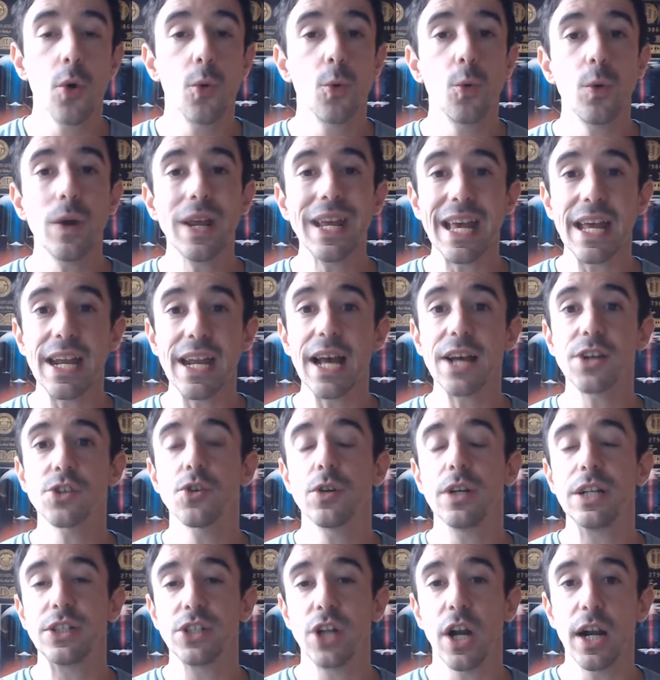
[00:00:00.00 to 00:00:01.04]
we can
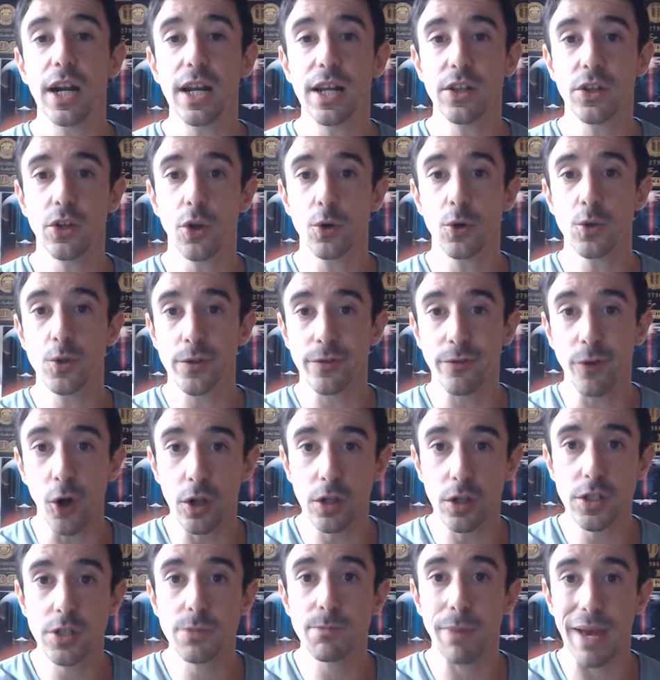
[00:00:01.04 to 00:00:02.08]
actually target those
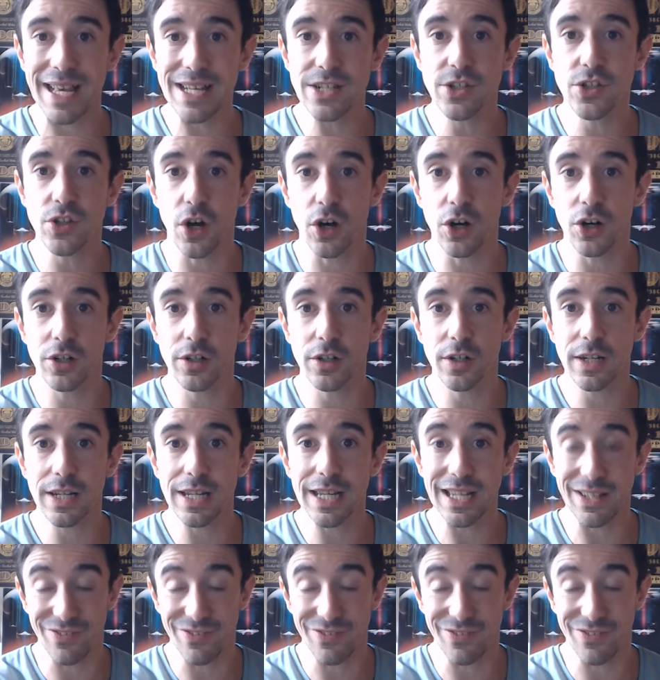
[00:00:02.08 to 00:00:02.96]
folks based on